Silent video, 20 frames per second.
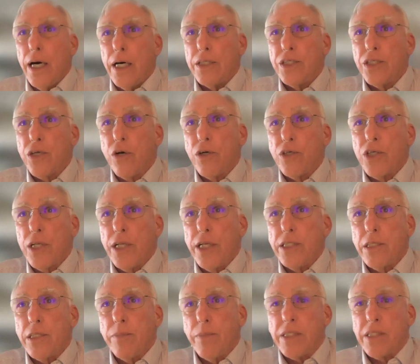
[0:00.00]

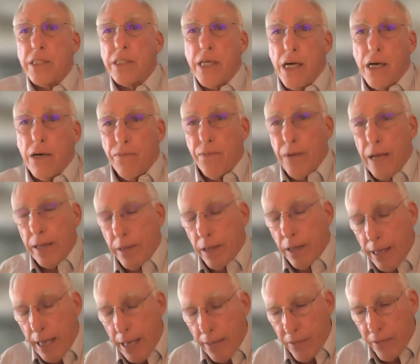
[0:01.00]
socialism itself, and
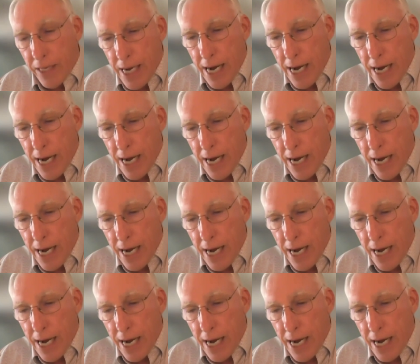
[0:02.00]
the